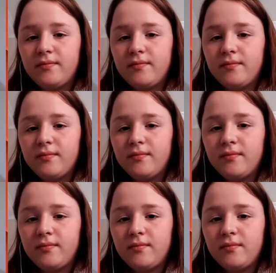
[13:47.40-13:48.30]

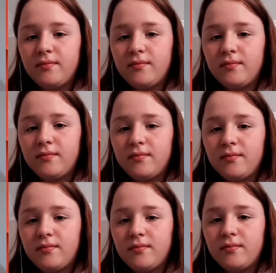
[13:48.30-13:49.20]

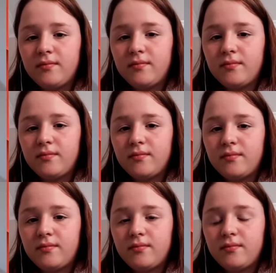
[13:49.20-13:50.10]

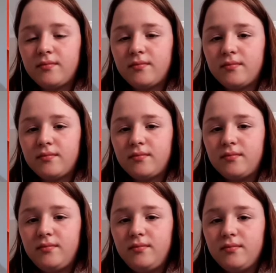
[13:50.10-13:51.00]

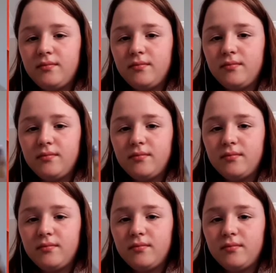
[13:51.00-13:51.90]

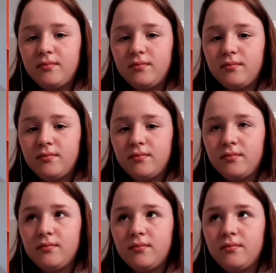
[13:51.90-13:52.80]

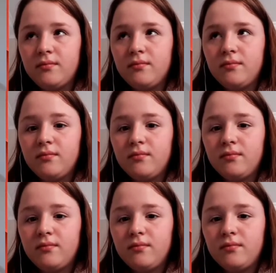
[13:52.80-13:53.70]

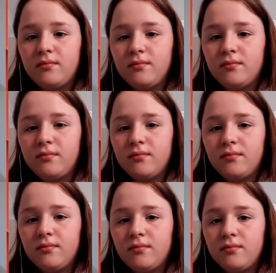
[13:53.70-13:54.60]

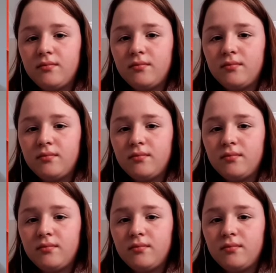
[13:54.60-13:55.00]
This person isn't speaking.